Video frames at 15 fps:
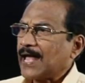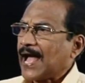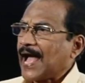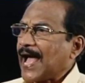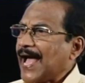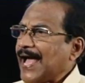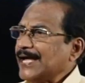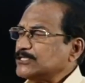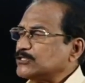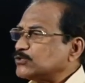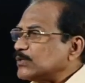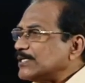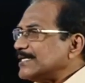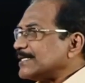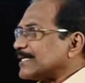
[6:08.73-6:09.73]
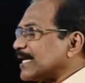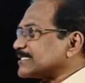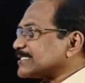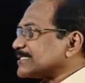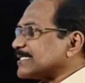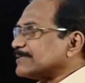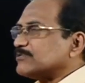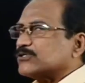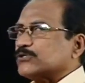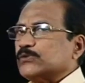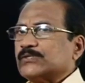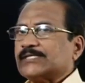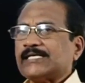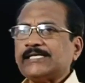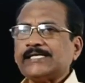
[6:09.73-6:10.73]
Actually, customs
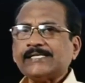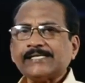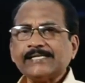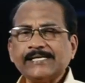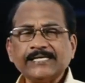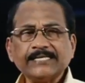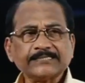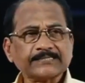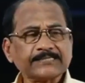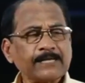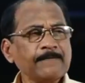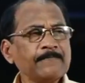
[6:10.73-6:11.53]
duty is